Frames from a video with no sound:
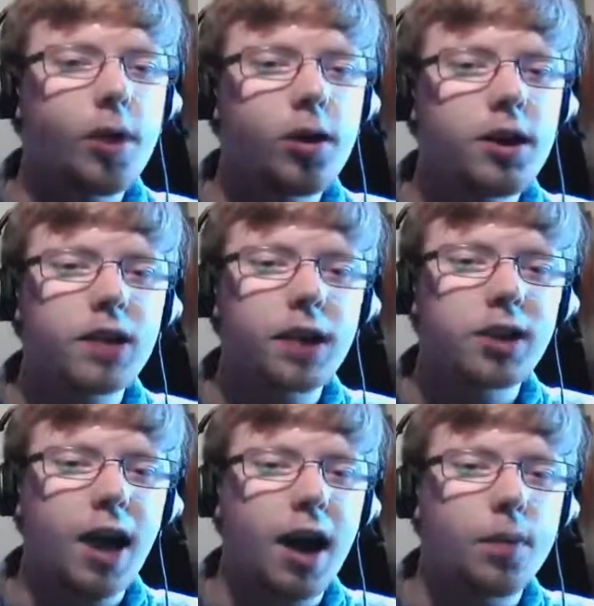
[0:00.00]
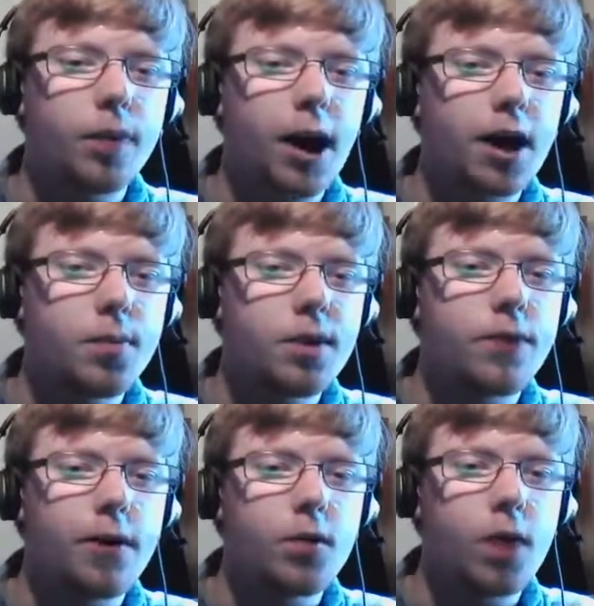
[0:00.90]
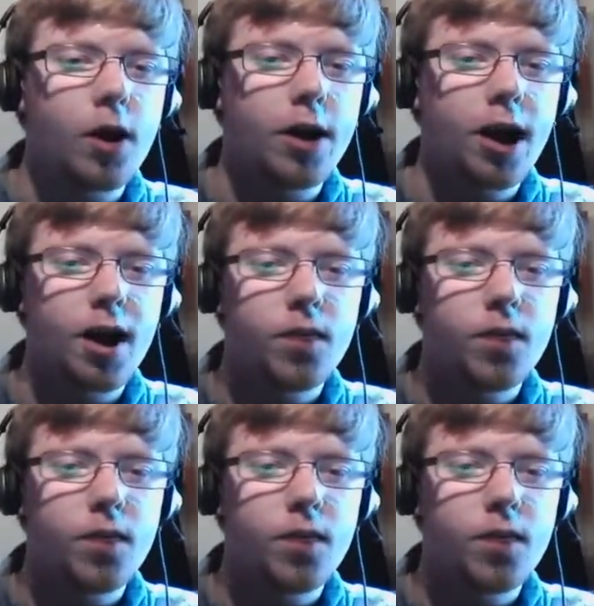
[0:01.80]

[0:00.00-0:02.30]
is actually outplaying me very well here.